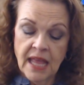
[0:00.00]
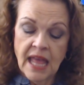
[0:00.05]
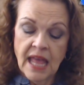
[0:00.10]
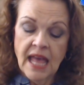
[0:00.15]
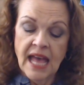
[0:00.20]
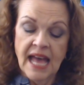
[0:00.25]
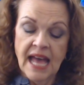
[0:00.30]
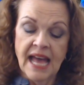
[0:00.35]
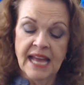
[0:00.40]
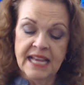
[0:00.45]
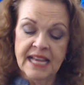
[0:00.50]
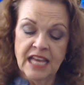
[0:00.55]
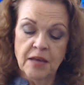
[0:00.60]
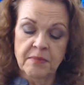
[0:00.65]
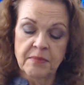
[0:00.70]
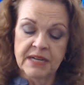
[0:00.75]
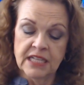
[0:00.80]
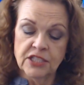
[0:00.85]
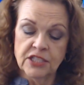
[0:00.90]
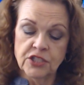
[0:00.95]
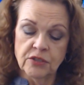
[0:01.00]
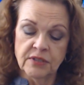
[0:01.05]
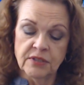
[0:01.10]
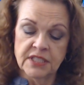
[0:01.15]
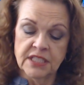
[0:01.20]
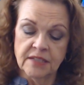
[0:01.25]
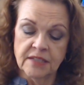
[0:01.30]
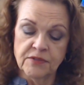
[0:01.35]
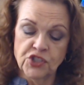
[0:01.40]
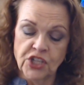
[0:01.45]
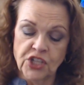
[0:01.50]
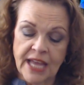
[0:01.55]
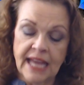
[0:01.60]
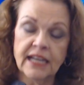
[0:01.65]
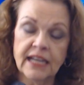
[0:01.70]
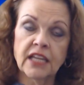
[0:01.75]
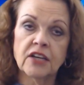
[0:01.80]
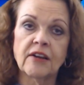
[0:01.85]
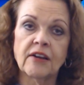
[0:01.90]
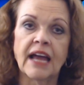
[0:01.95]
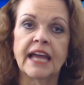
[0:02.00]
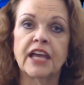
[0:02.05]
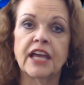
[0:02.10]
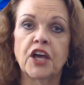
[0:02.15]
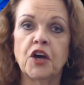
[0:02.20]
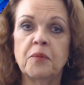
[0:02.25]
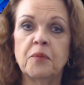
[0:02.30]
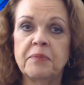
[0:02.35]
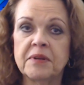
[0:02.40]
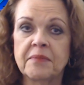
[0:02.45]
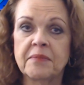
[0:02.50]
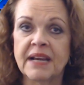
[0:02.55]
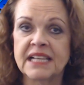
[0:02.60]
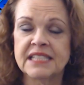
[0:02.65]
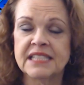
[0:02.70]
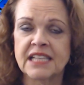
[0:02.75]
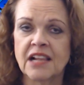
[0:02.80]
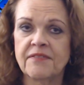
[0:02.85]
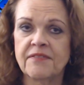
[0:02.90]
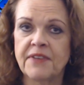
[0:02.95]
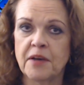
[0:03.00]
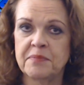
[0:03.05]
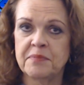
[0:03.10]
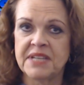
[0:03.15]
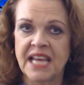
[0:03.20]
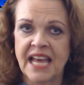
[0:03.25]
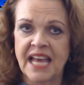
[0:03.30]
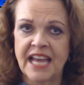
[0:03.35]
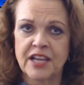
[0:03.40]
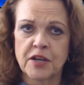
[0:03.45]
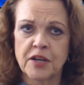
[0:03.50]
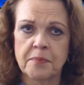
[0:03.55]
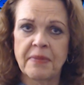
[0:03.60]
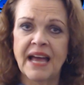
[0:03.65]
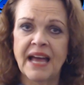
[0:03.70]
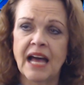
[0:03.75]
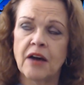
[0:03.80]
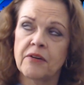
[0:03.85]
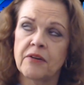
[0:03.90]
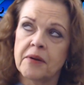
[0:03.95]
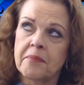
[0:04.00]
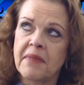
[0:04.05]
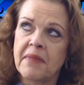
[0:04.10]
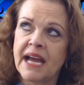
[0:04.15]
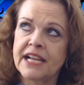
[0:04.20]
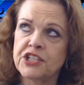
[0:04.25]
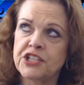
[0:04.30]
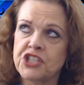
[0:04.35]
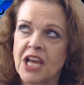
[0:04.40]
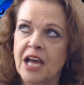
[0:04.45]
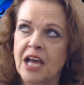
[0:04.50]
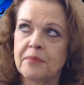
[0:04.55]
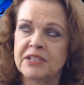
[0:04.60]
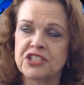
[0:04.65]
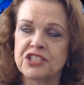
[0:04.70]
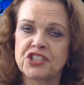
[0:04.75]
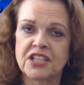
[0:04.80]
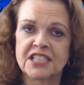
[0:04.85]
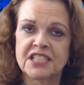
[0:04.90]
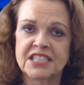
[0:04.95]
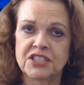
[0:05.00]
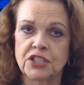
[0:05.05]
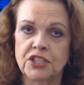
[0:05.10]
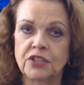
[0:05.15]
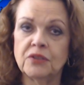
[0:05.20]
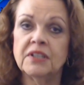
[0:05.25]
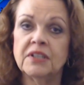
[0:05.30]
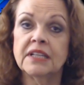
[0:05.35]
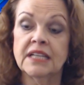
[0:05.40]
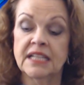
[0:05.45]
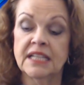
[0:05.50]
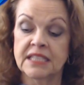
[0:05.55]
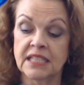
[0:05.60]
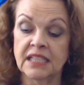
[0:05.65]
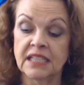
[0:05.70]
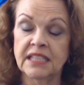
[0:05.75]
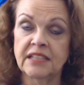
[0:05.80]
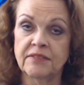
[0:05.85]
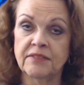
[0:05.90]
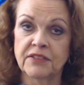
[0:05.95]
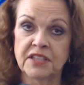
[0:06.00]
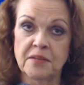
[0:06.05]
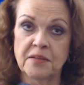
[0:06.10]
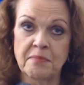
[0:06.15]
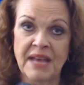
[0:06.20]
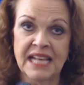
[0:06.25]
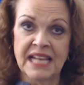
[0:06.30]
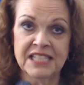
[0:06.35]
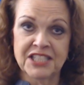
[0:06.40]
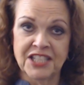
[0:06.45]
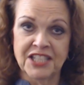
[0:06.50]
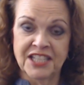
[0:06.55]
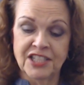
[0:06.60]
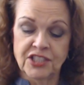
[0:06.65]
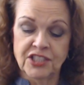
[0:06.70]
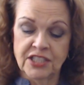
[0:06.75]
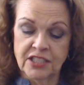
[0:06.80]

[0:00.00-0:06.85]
I am an intuitive channeler. I open myself up to higher power. My job is just to deliver the message.